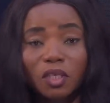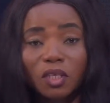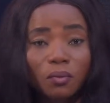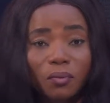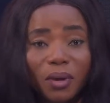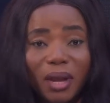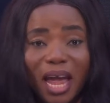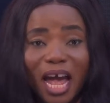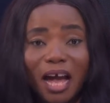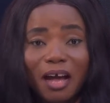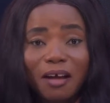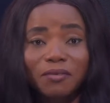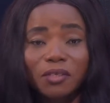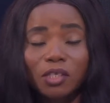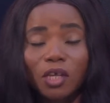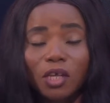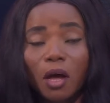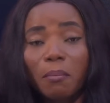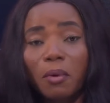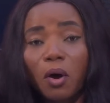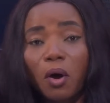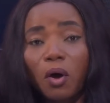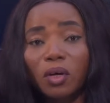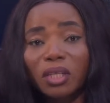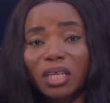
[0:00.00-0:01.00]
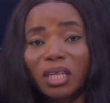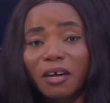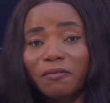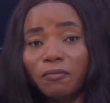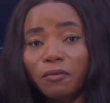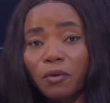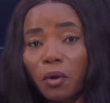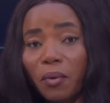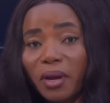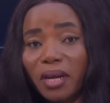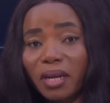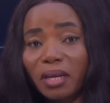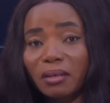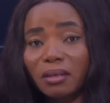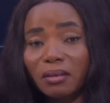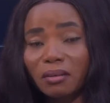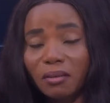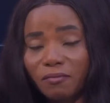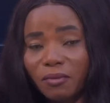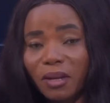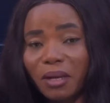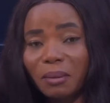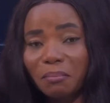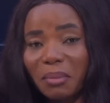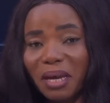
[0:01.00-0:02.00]
We have some other foreign
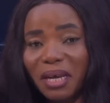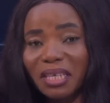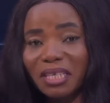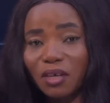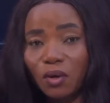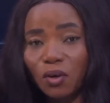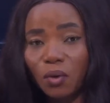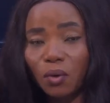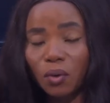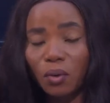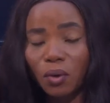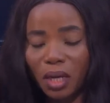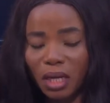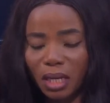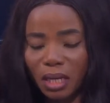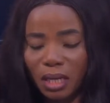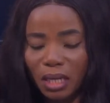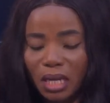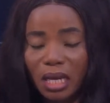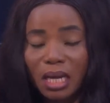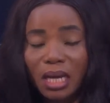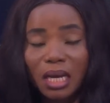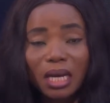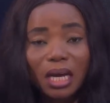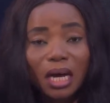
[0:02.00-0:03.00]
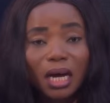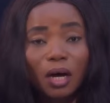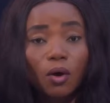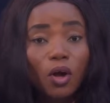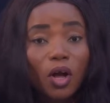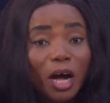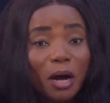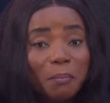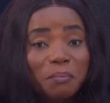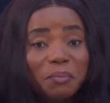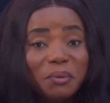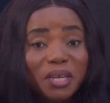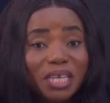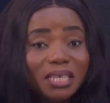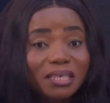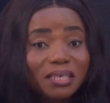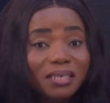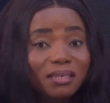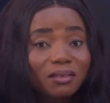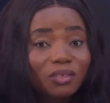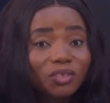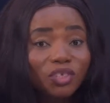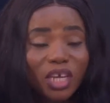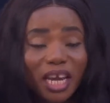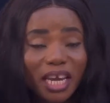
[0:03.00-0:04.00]
medical
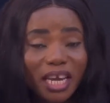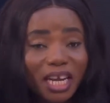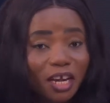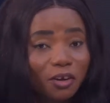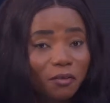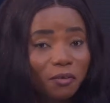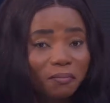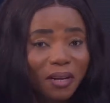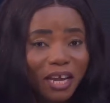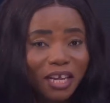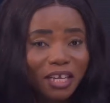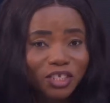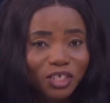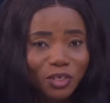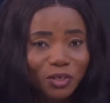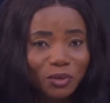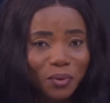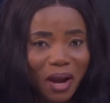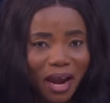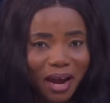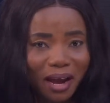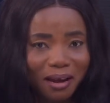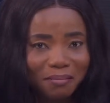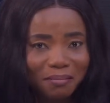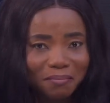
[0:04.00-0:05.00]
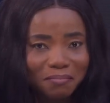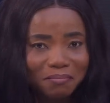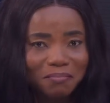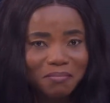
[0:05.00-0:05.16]
companies checking out of Nigeria.